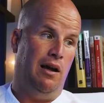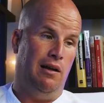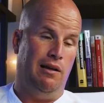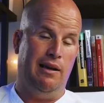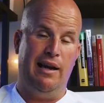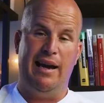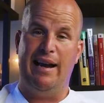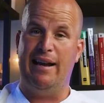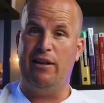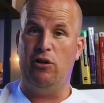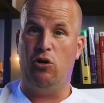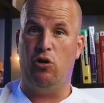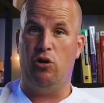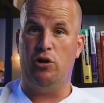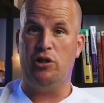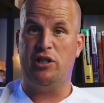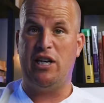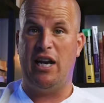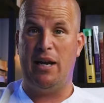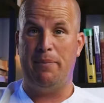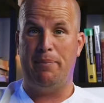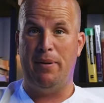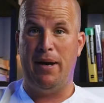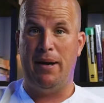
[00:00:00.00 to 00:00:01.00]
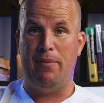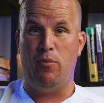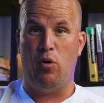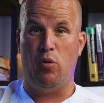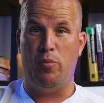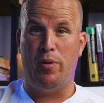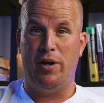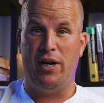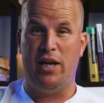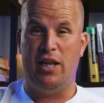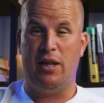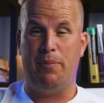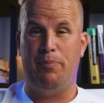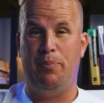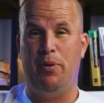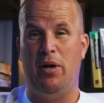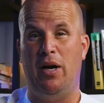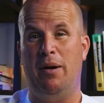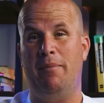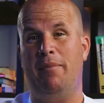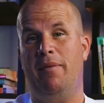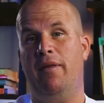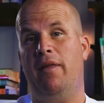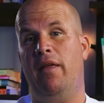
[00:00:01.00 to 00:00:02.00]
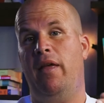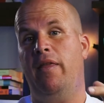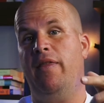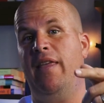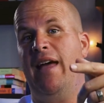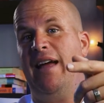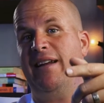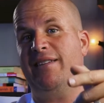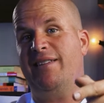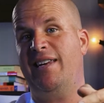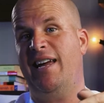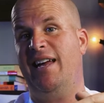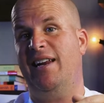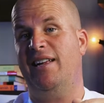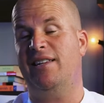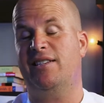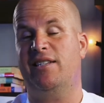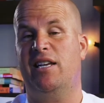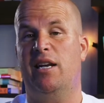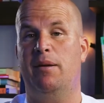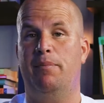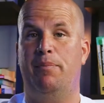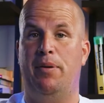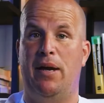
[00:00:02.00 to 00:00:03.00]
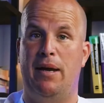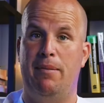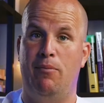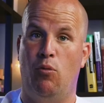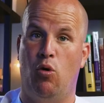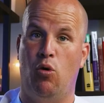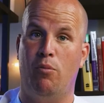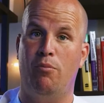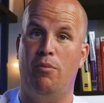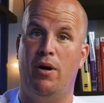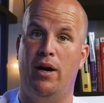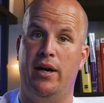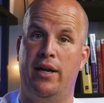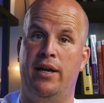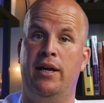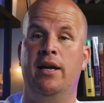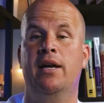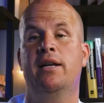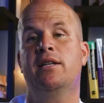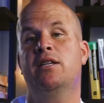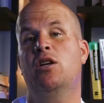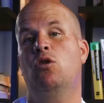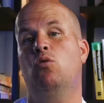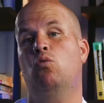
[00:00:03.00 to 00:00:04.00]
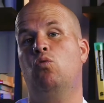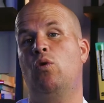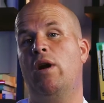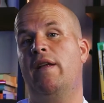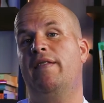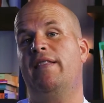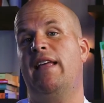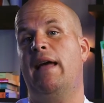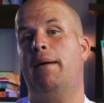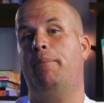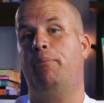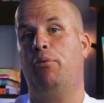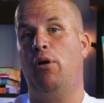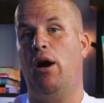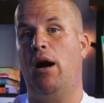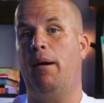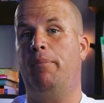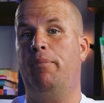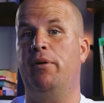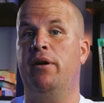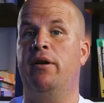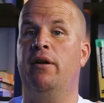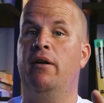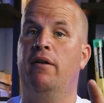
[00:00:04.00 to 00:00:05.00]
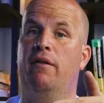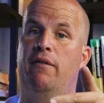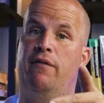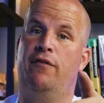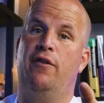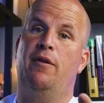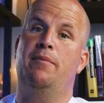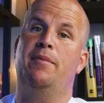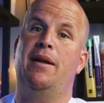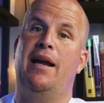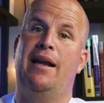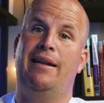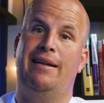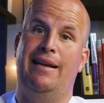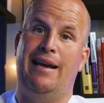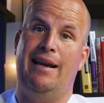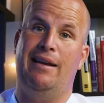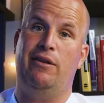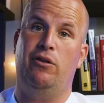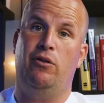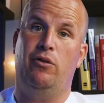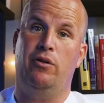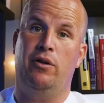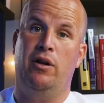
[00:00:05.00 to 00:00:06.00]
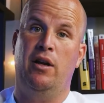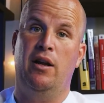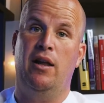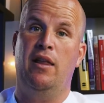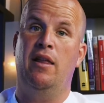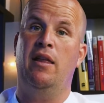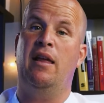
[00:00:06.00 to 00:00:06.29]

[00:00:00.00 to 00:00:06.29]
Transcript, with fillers: A landlord's got to pay more money at the pump. That tenant's going to pay more money to rent that property from that landlord.